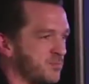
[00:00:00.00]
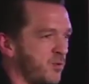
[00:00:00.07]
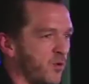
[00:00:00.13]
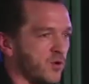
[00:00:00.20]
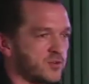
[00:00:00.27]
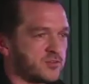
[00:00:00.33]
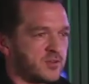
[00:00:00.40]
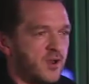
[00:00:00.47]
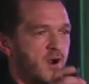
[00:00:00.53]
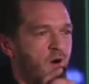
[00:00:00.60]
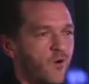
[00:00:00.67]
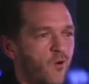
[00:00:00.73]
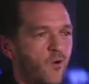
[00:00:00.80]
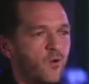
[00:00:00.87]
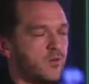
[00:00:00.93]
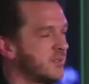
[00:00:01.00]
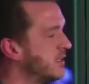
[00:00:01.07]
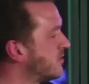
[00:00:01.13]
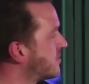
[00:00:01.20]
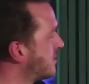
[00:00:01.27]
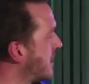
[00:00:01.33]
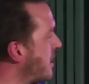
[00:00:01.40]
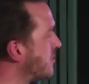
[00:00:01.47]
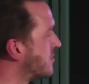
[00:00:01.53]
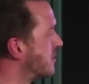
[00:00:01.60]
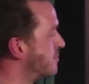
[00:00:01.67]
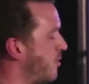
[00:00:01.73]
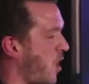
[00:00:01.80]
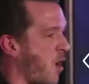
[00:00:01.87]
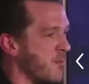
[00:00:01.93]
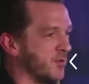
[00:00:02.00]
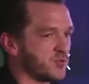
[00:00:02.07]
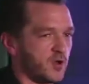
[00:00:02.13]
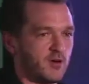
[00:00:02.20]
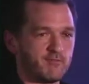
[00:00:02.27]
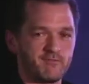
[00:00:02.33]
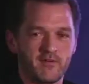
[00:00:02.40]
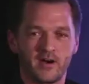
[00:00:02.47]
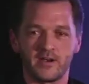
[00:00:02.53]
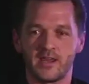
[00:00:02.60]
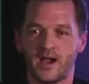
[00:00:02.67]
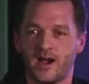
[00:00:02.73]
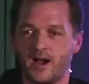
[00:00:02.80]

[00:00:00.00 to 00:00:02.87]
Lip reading: Sports. All these teams and departments are very